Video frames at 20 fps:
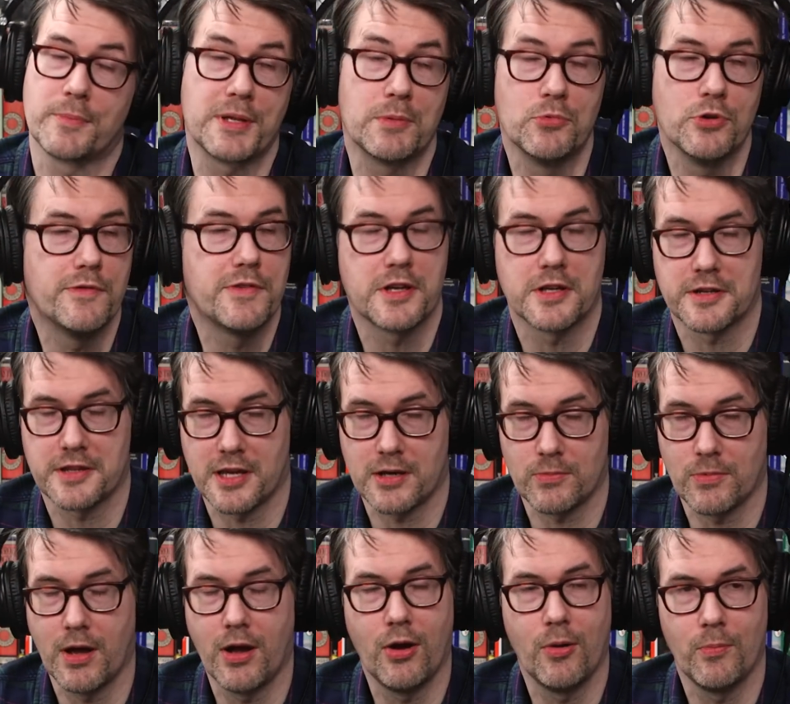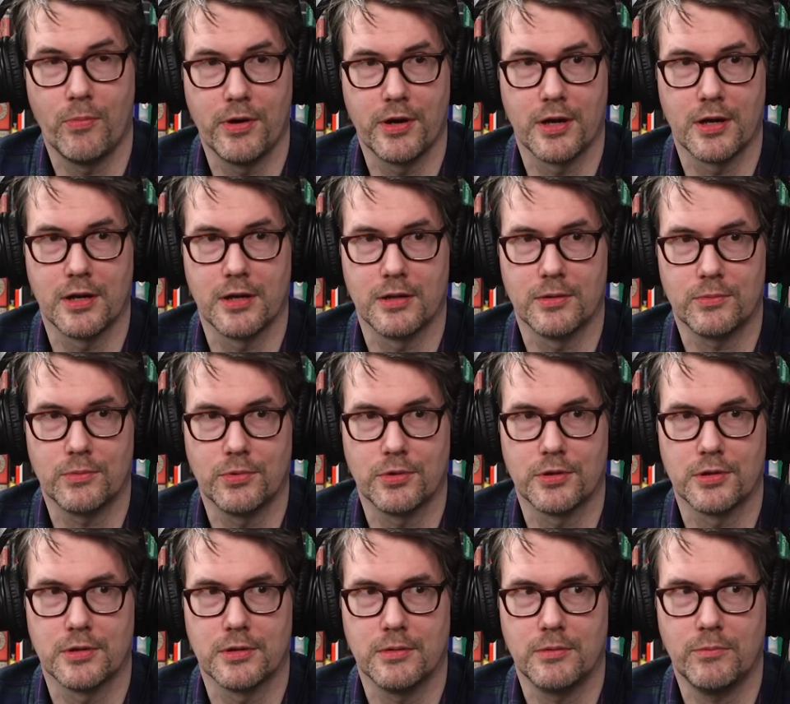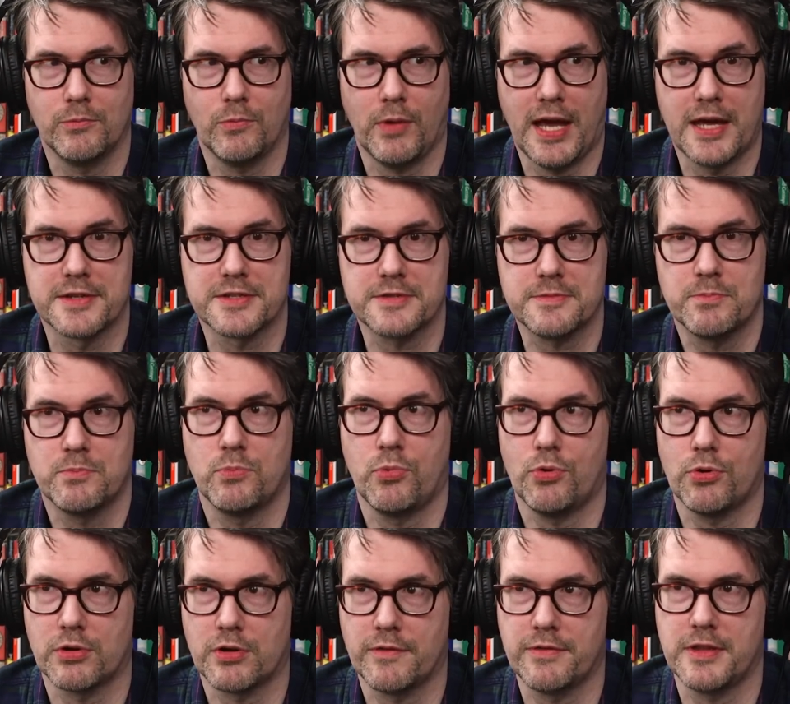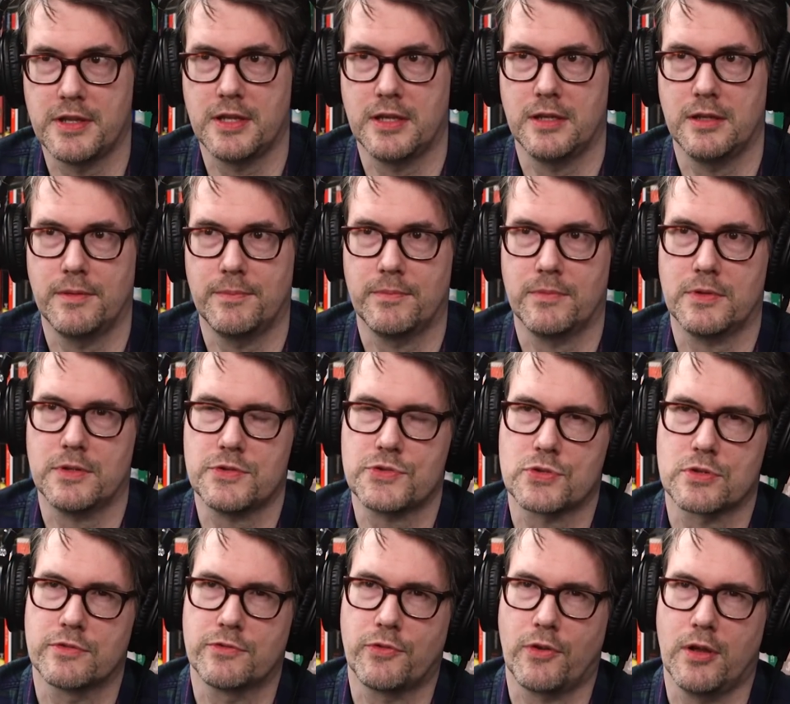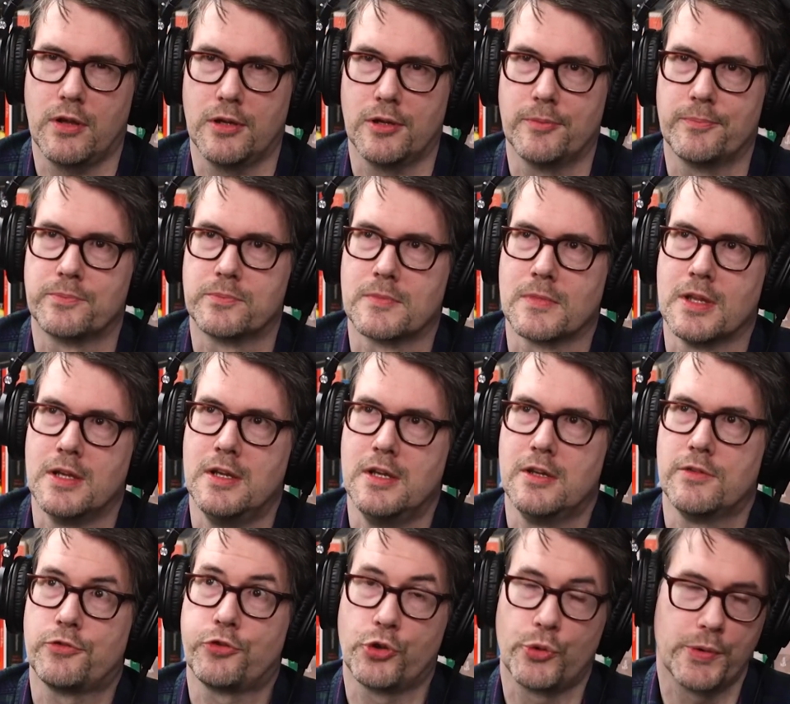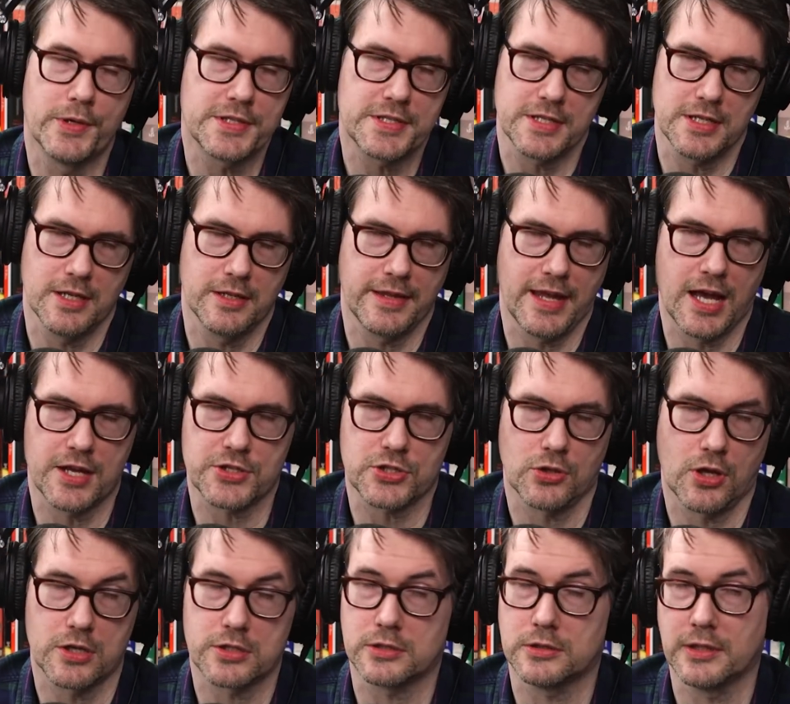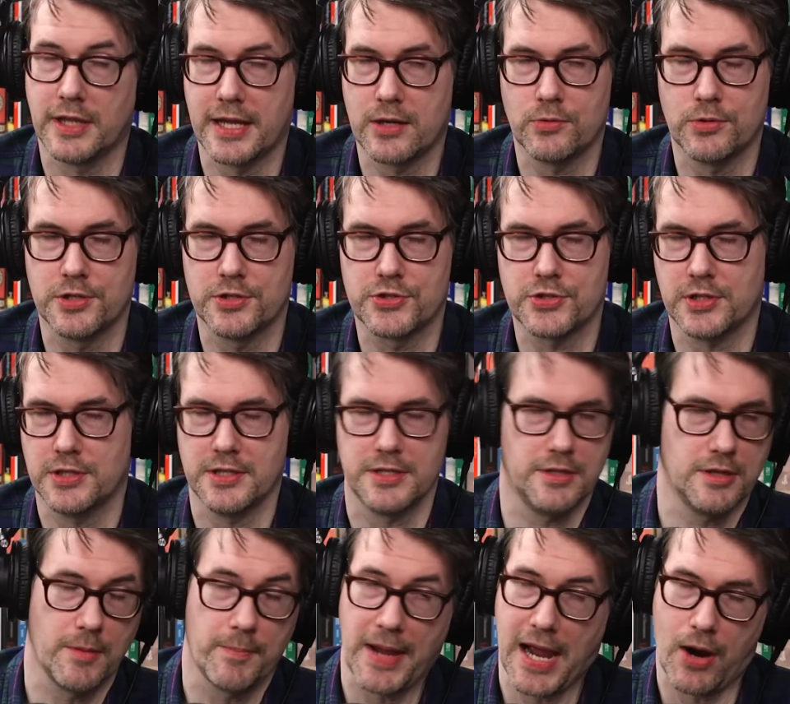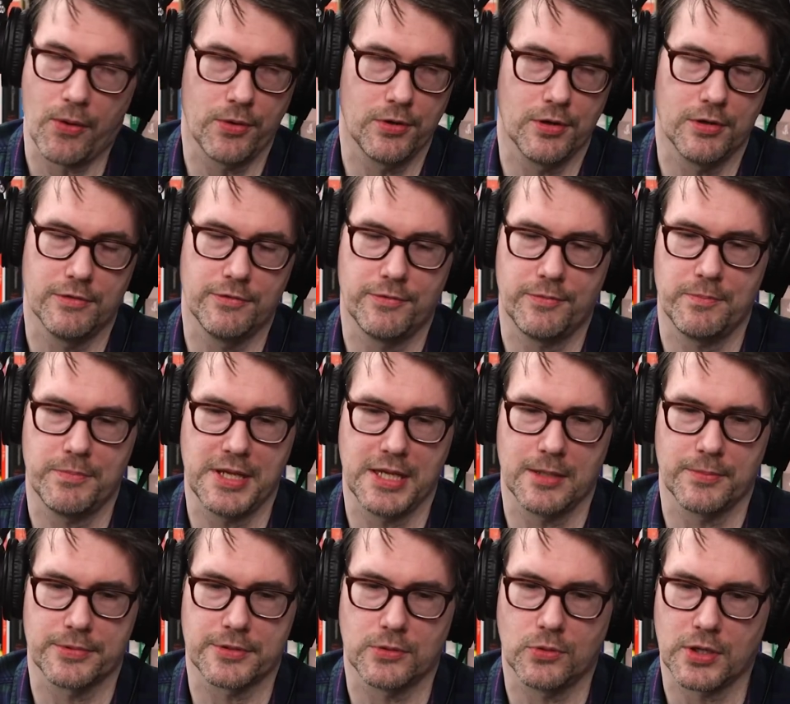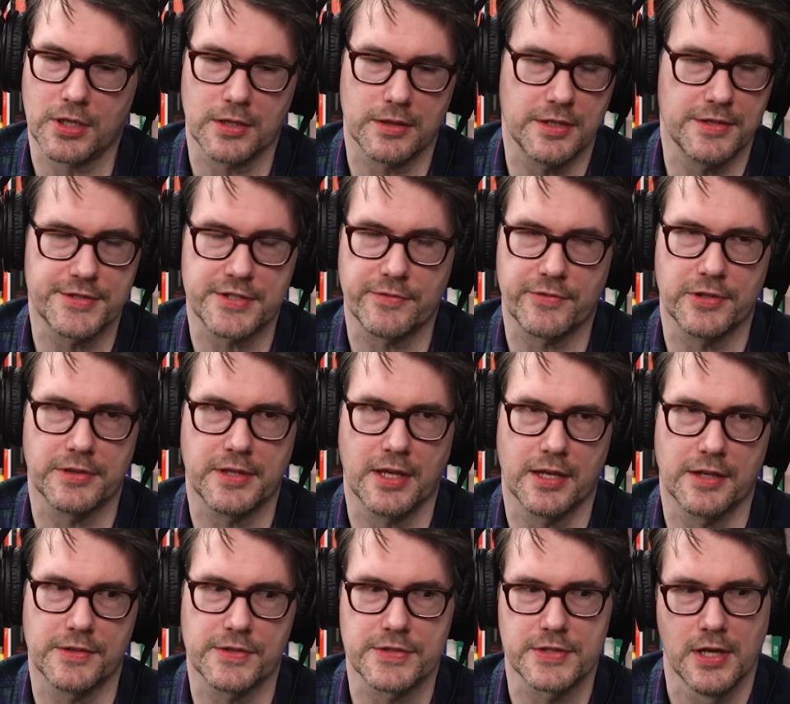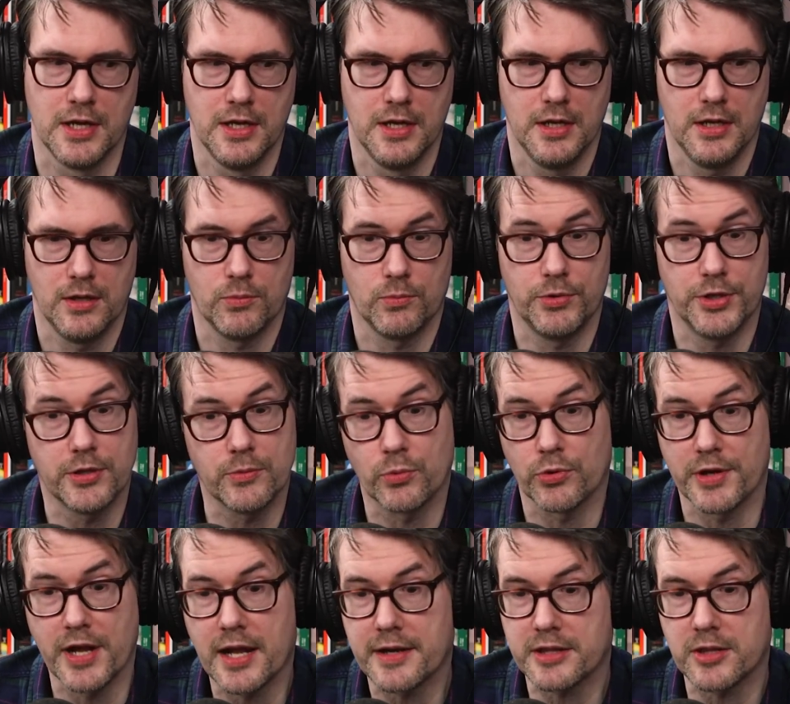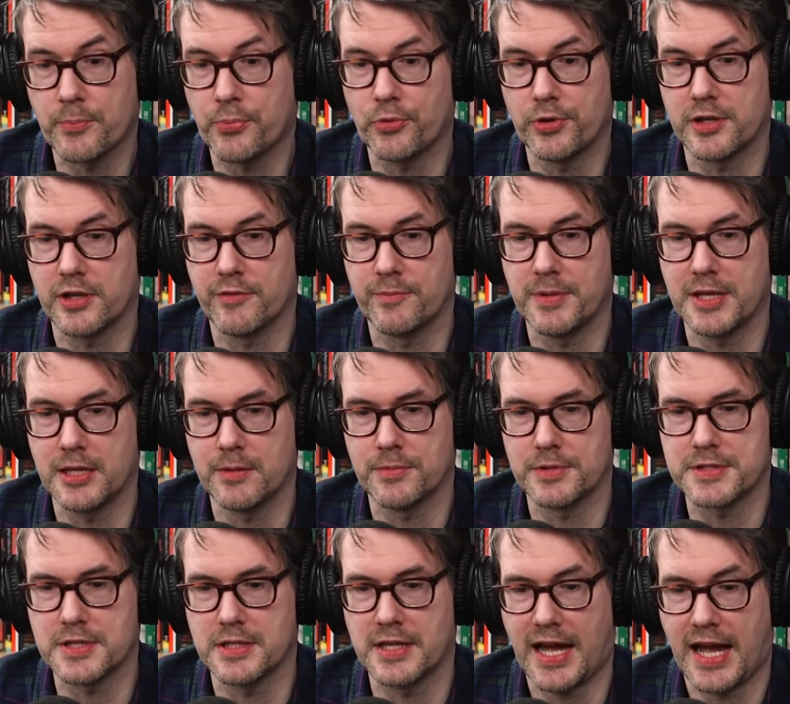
to be moving into that realm where we're, as more of the sort of uh, fluency in the astrological language and the, the power of being able to look at these different things, we, we're not at the point of being able to